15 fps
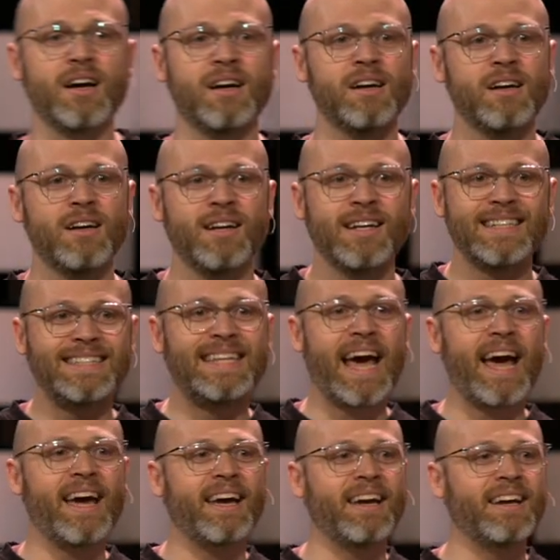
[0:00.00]
the
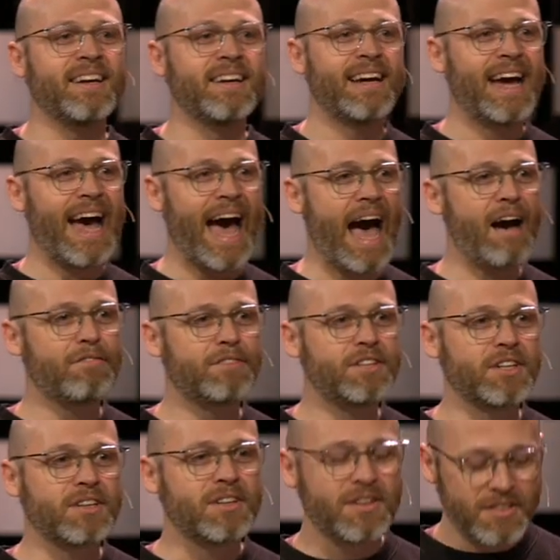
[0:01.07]
day
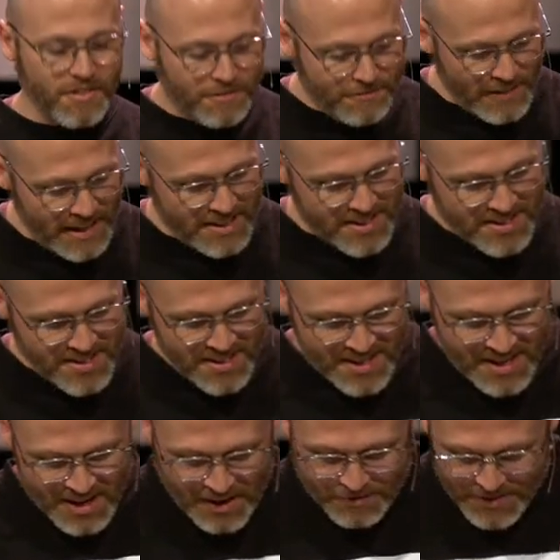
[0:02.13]
after the Feast
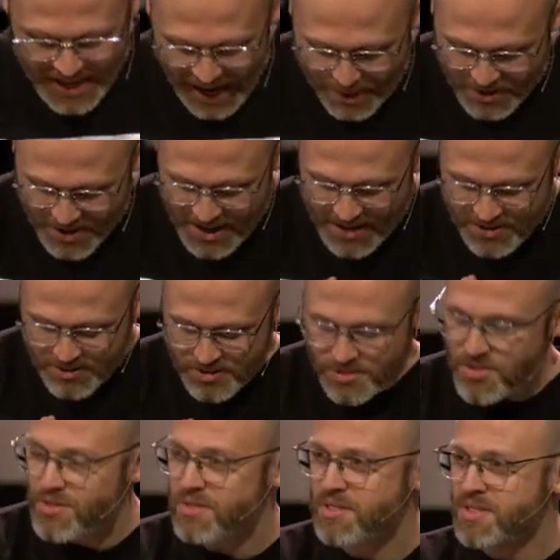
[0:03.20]
of Tabernacles.
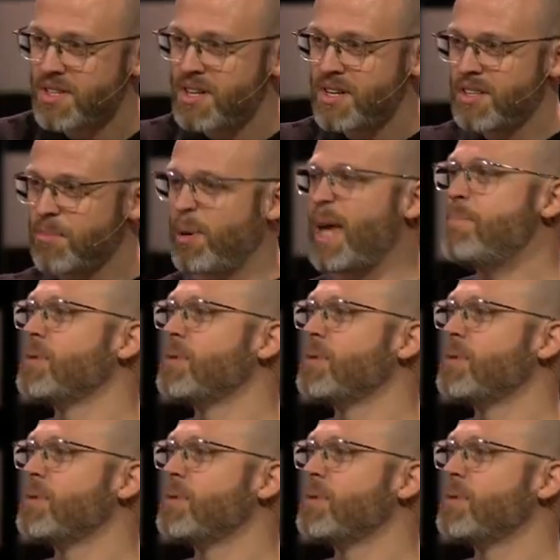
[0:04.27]
The